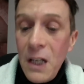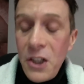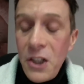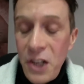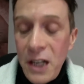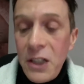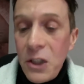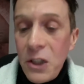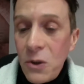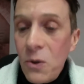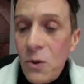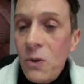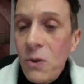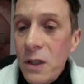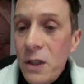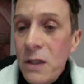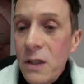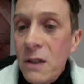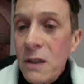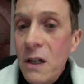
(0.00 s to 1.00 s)
actually called
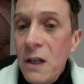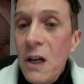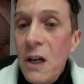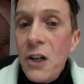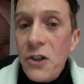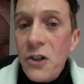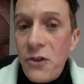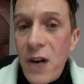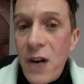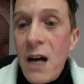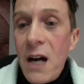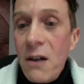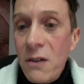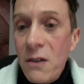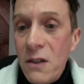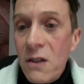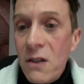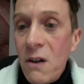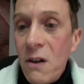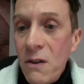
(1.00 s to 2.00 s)
it
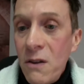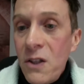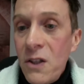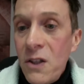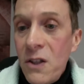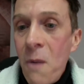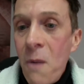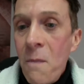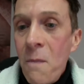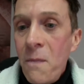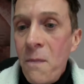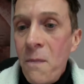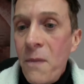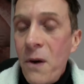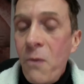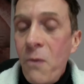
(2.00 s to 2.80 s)
"Shrouds on the Somme."